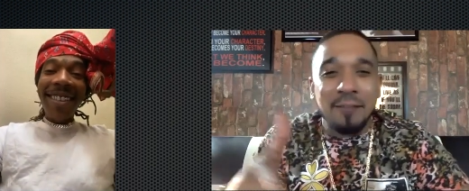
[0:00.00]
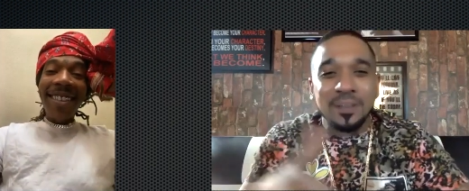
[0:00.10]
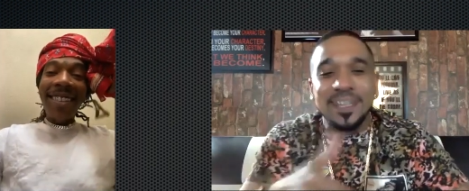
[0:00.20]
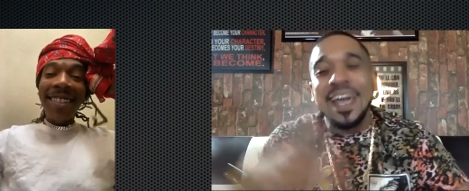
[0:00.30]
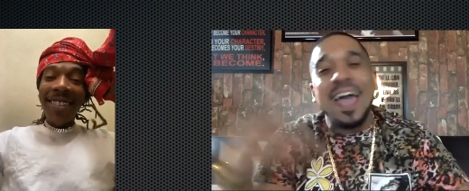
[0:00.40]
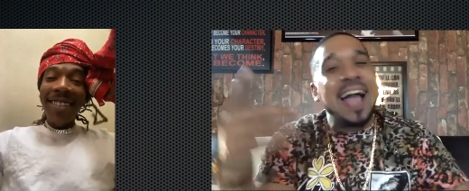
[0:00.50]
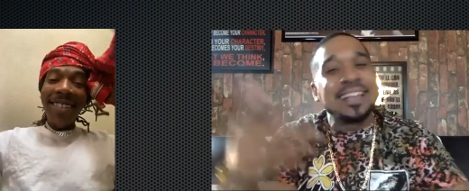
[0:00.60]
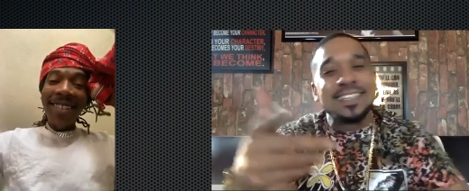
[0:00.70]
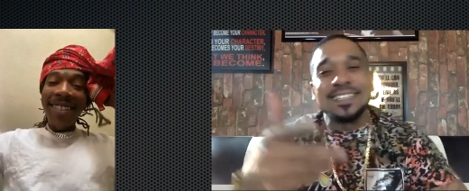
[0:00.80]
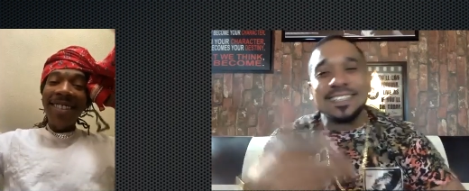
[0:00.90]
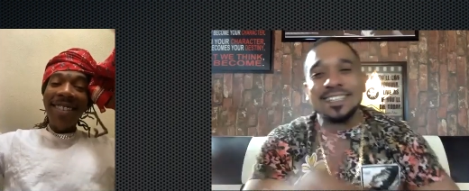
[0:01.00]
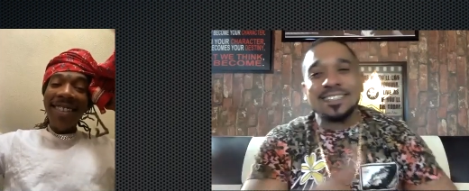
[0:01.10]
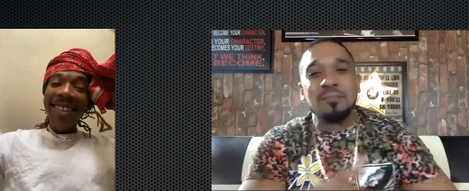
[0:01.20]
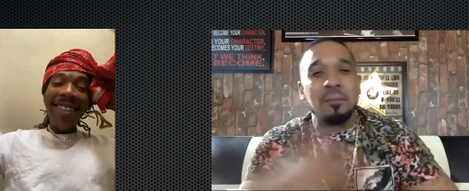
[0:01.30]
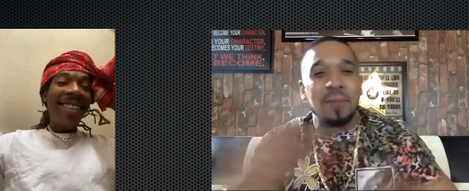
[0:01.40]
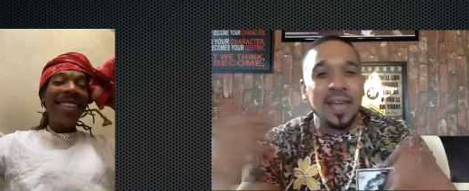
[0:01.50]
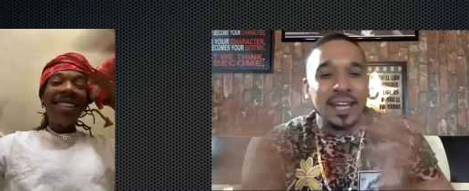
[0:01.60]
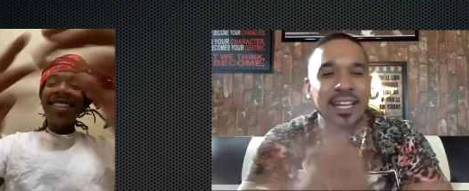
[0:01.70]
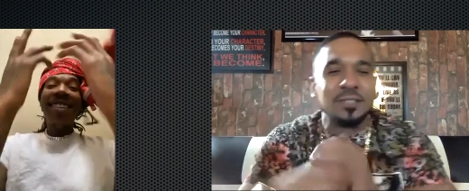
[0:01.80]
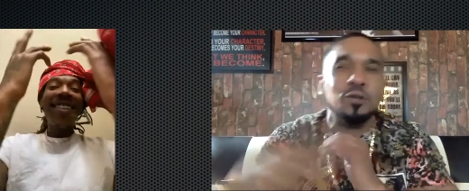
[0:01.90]
Speaker 1: but they hacked this shit. So my man,
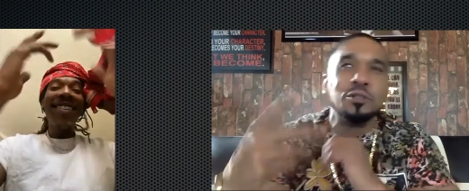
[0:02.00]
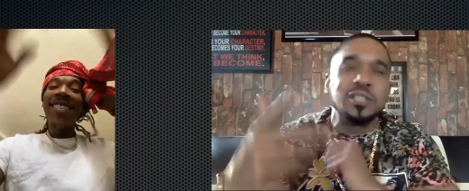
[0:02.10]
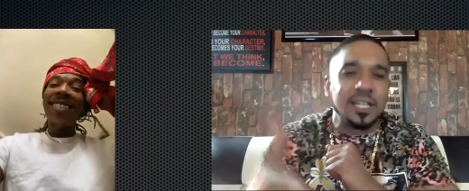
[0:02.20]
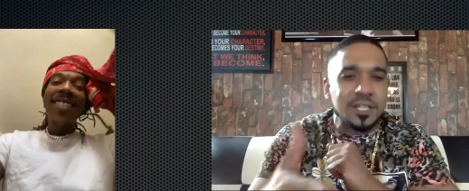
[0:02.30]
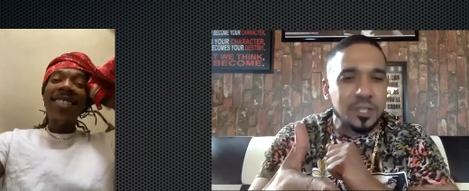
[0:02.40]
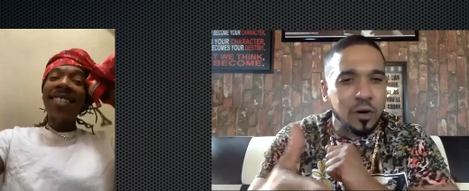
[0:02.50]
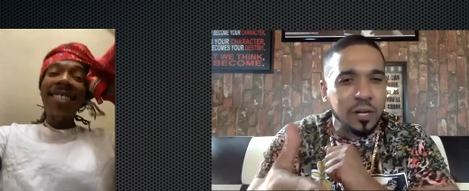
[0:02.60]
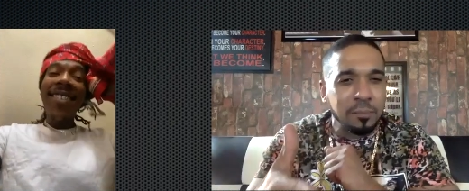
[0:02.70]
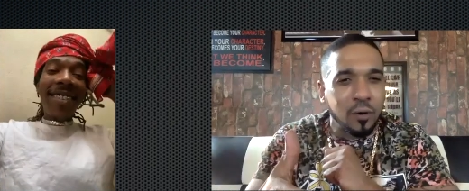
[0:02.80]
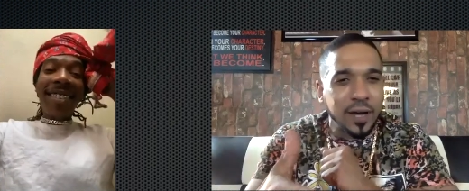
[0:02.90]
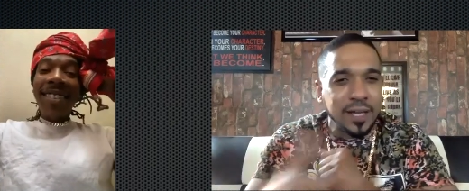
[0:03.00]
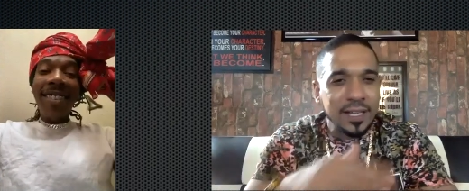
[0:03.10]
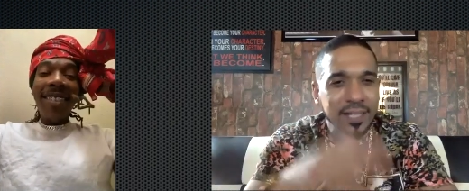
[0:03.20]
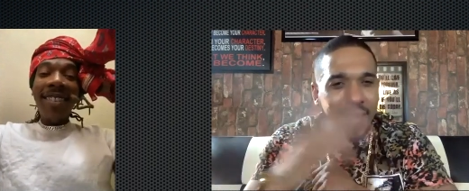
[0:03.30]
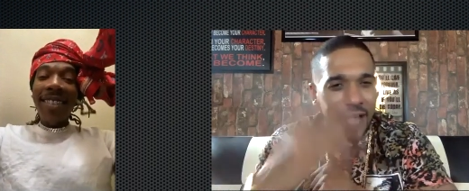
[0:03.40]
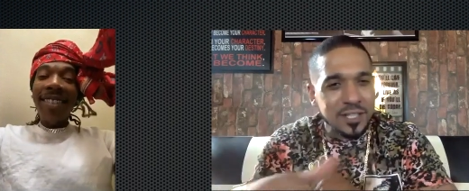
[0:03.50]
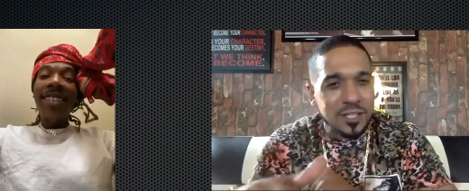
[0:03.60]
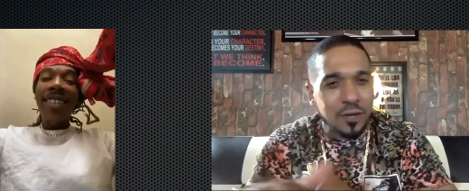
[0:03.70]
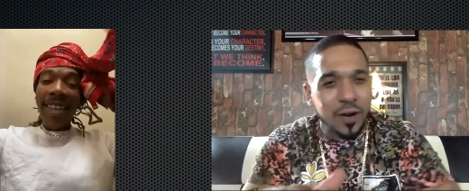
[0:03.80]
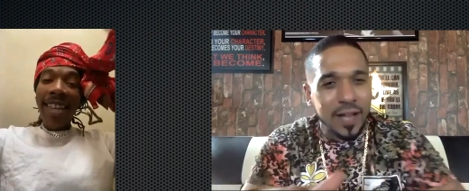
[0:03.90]
his new shit is Shawty Boy
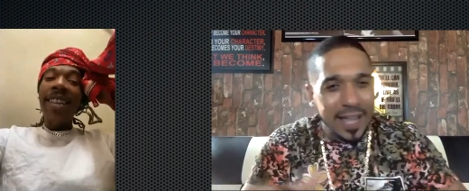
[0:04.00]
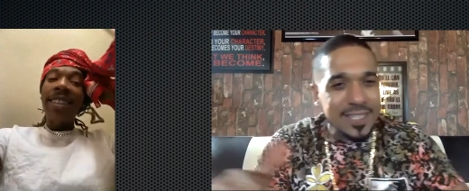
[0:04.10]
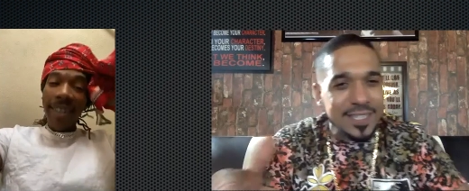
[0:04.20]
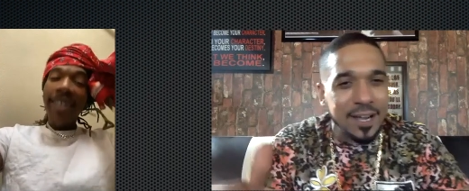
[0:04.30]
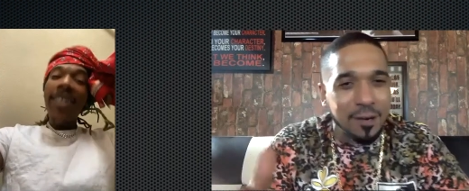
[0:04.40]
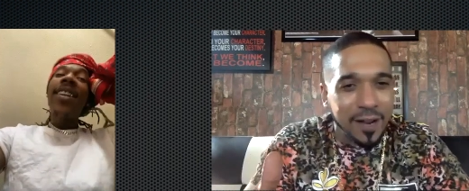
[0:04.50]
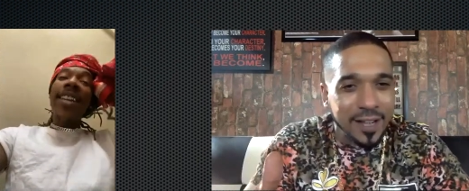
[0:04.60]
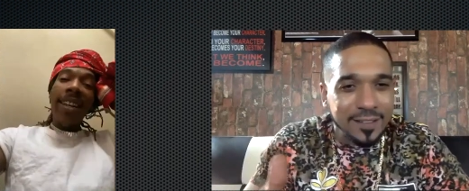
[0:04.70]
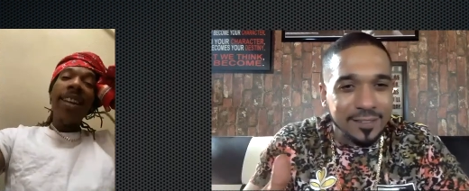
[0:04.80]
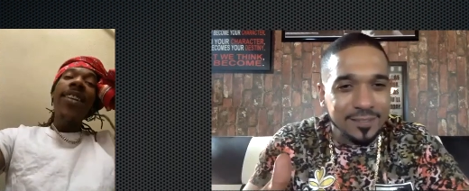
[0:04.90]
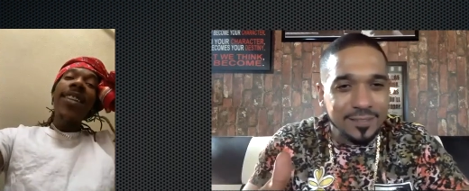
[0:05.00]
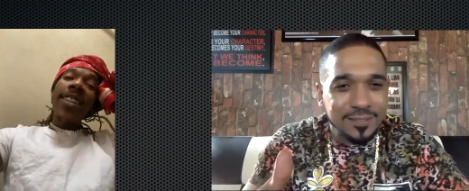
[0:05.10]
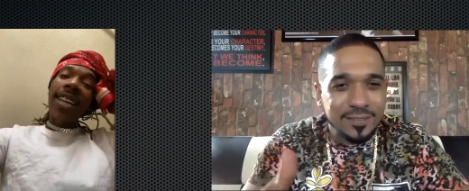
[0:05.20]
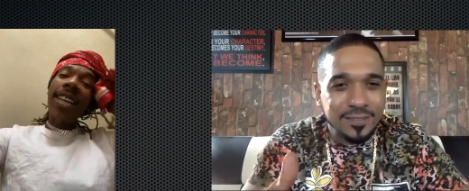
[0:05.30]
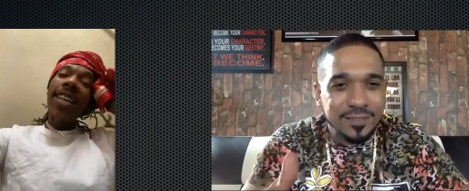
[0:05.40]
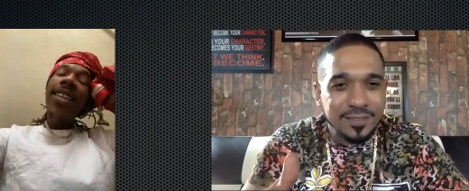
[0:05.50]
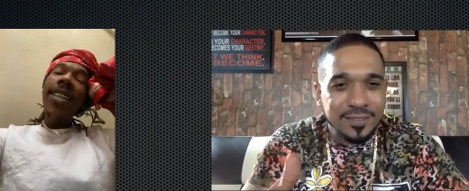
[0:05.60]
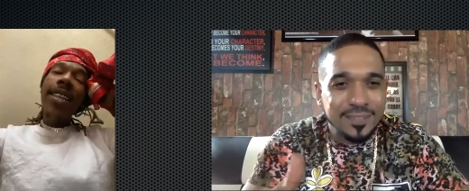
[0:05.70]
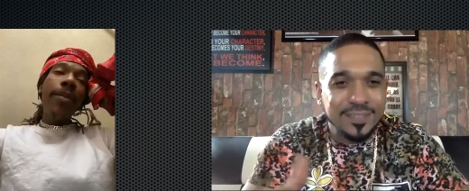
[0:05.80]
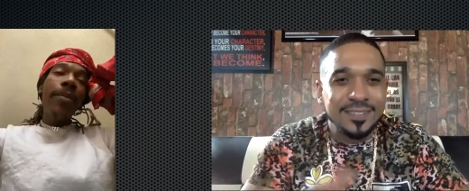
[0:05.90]
underscore ATL, right?
Speaker 2: Hell
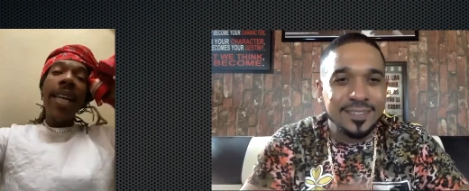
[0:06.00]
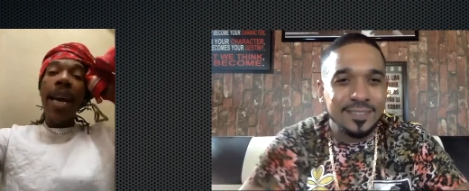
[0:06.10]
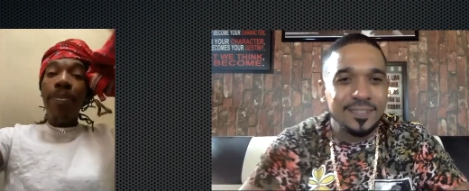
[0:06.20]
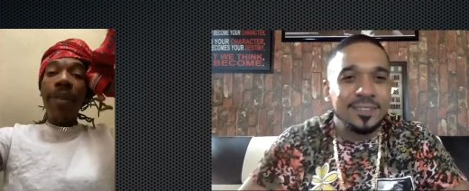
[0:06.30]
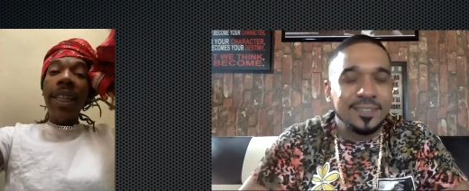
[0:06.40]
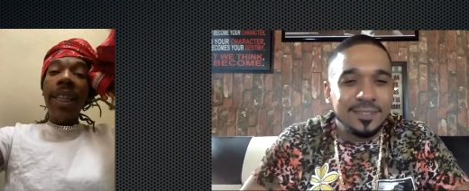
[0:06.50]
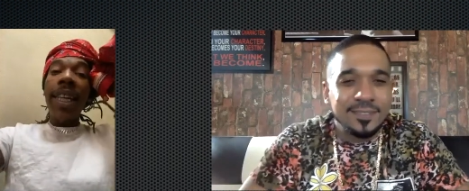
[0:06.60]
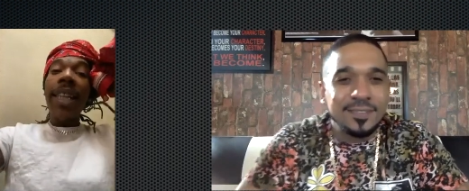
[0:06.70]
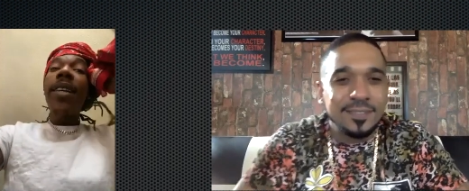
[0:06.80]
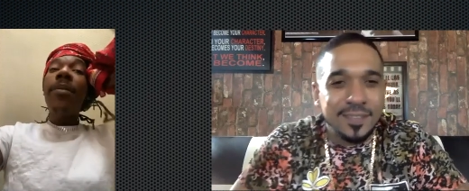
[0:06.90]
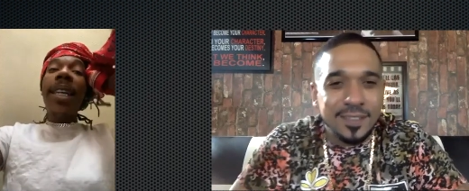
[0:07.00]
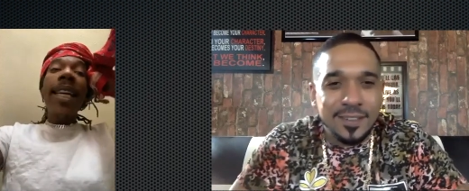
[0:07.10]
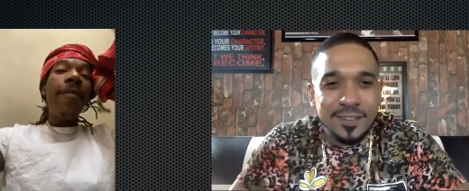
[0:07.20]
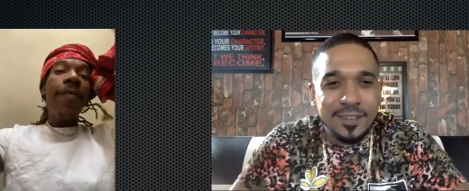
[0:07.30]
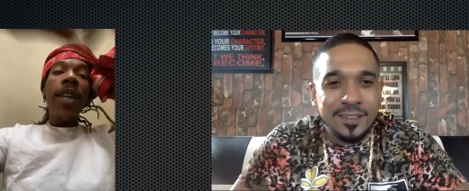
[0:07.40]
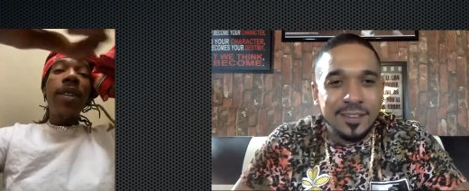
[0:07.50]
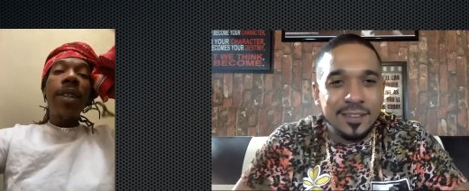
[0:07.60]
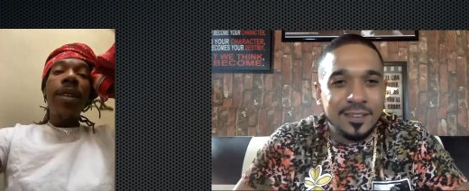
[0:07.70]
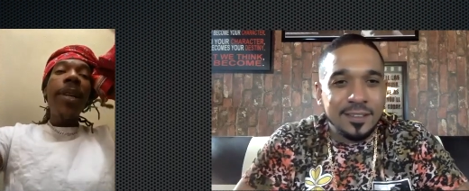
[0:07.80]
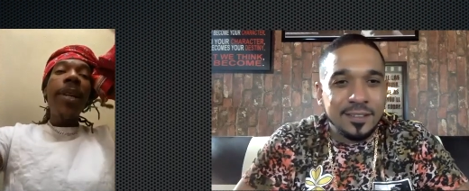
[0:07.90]
yeah, man. I appreciate that, man. Y'all follow up.
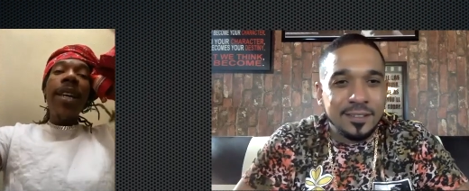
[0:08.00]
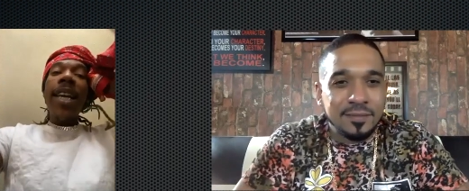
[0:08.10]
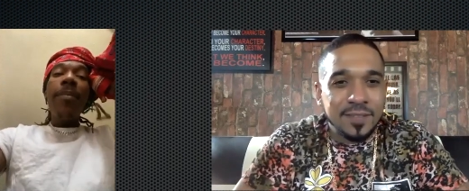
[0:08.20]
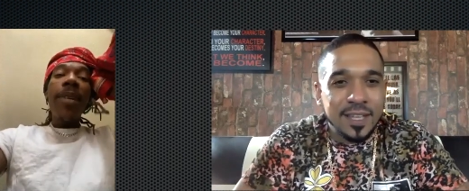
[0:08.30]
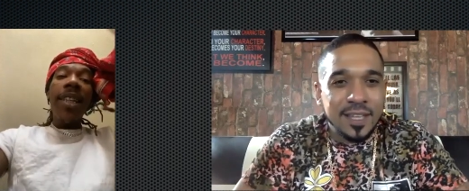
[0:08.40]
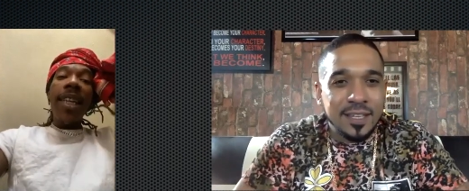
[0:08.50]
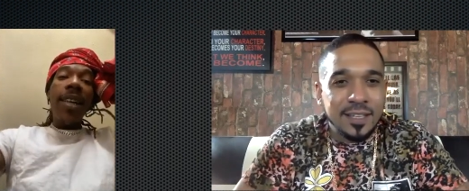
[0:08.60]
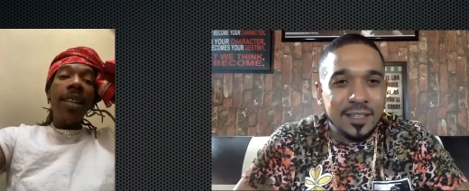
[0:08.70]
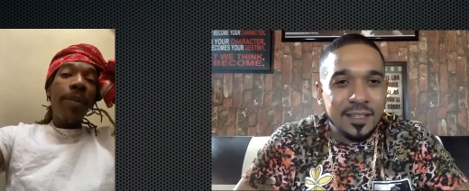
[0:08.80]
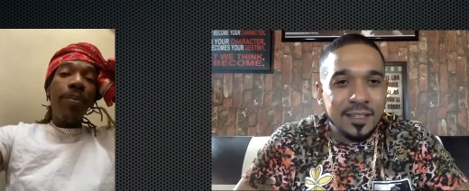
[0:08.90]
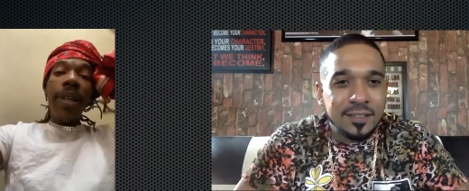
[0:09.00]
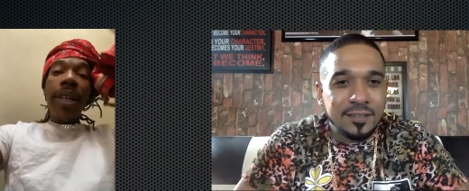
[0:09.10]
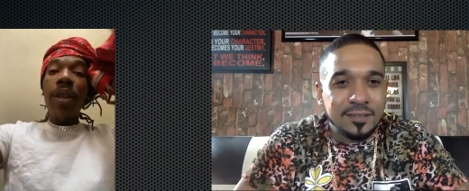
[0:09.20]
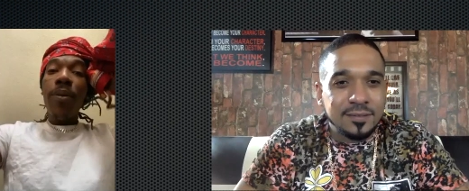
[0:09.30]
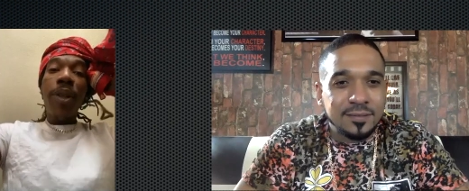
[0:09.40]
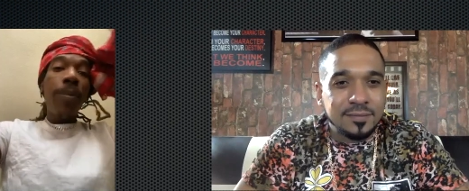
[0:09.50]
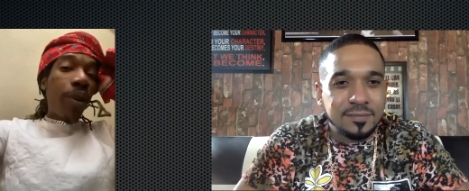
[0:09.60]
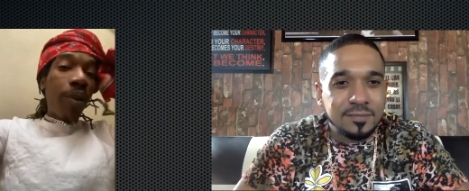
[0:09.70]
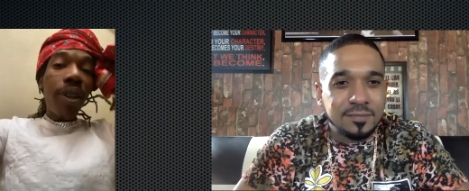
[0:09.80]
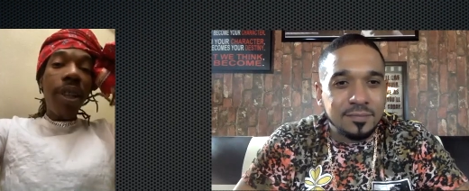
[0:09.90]
Y'all make sure y'all support No Smoke.
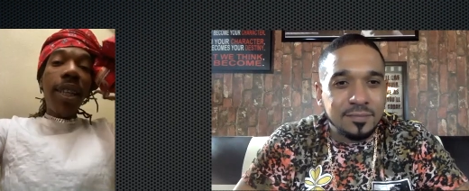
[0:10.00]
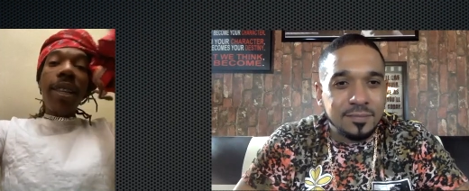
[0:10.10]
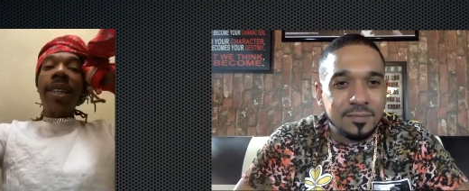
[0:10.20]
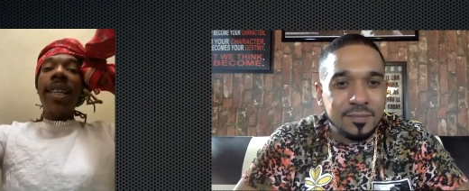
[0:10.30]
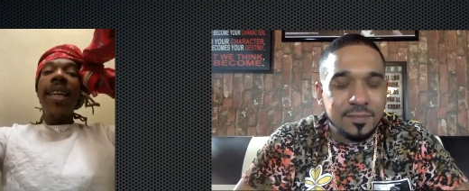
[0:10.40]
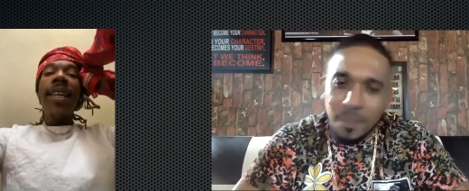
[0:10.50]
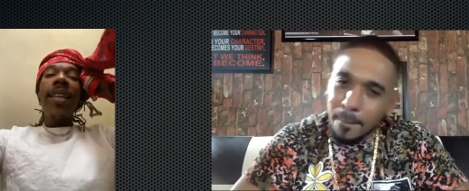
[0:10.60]
You know what I'm saying?